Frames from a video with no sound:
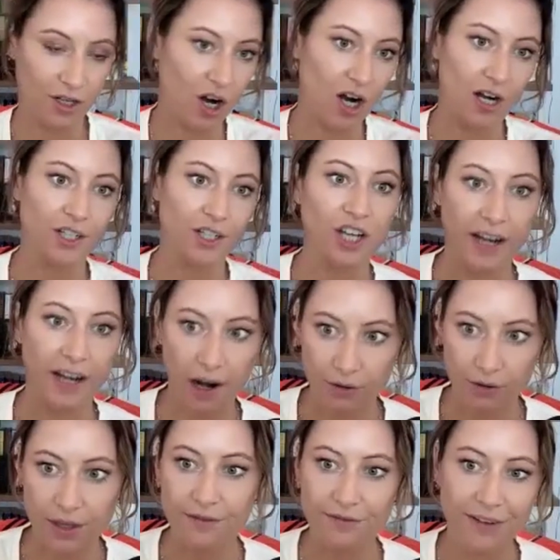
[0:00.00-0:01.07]
to cart and check
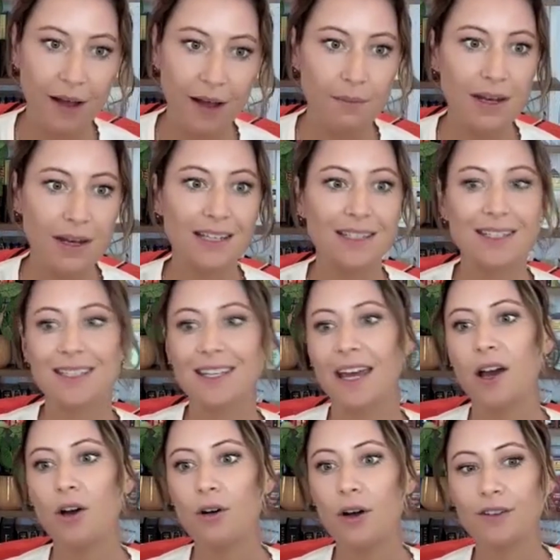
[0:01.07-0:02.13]
out within 5 minutes. It's
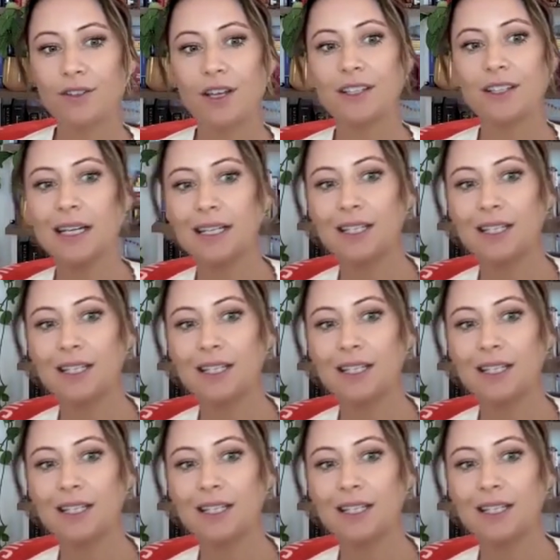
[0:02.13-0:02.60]
like, oh, I was on